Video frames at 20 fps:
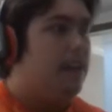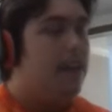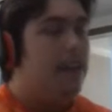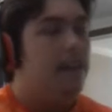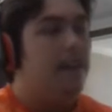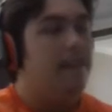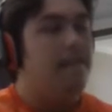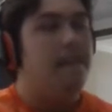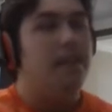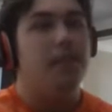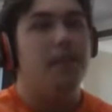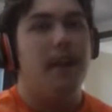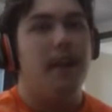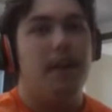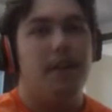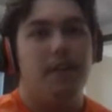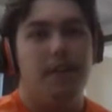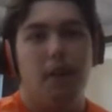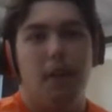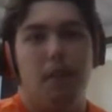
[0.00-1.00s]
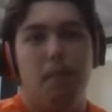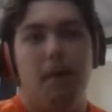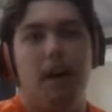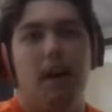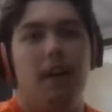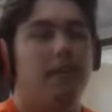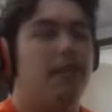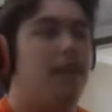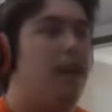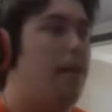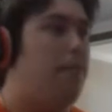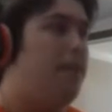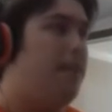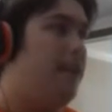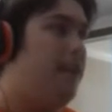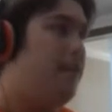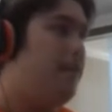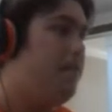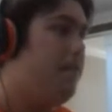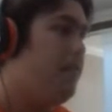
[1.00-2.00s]
If this would have Snowball, top
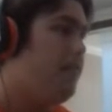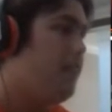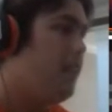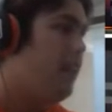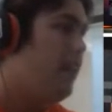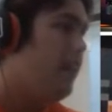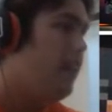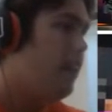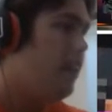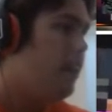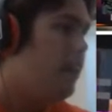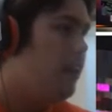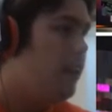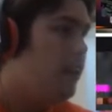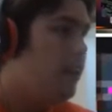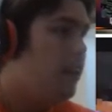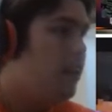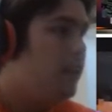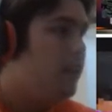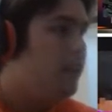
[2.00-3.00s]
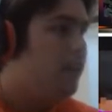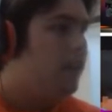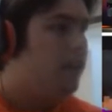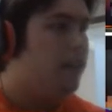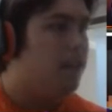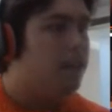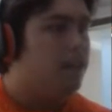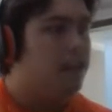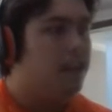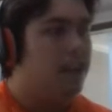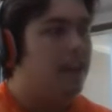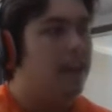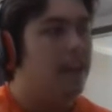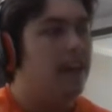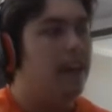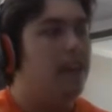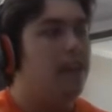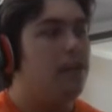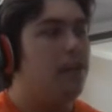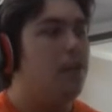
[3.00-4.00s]
tier. So
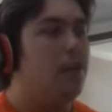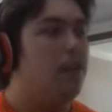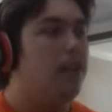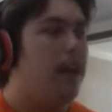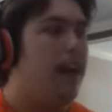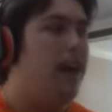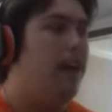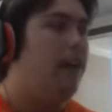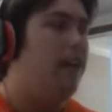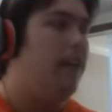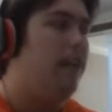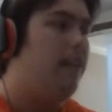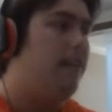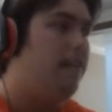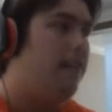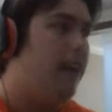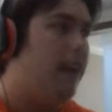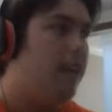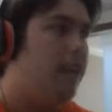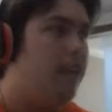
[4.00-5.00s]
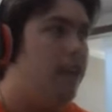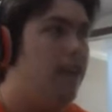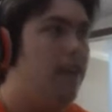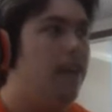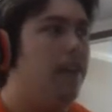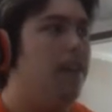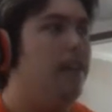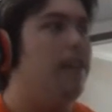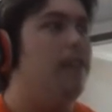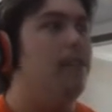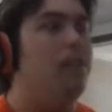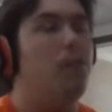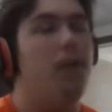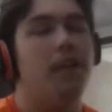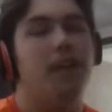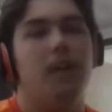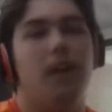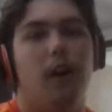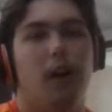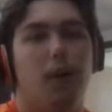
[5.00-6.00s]
Chilling, Cooldown, and Fire Trail.
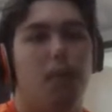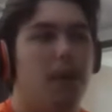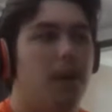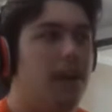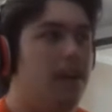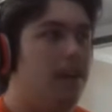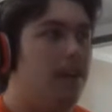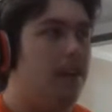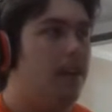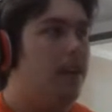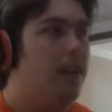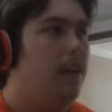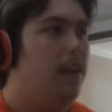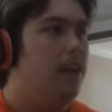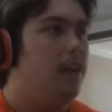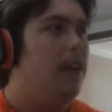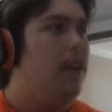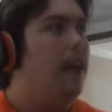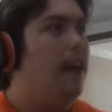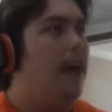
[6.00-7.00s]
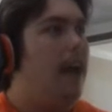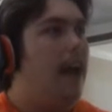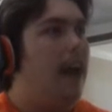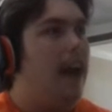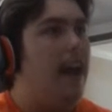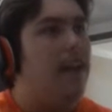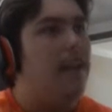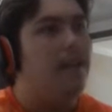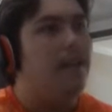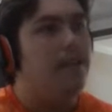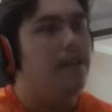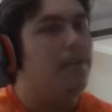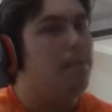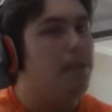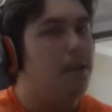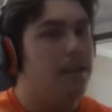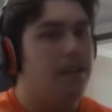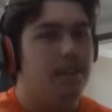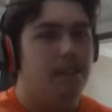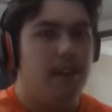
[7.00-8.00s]
Wither Armor has
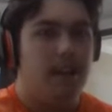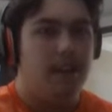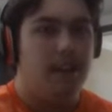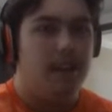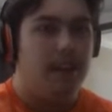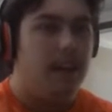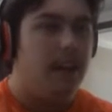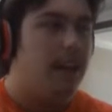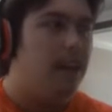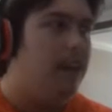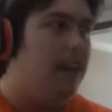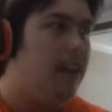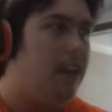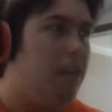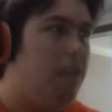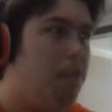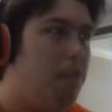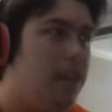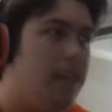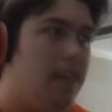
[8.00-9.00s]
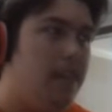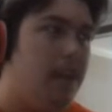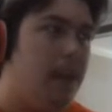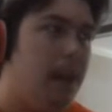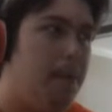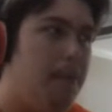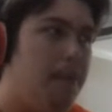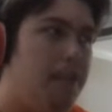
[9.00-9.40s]
built-in healing with damage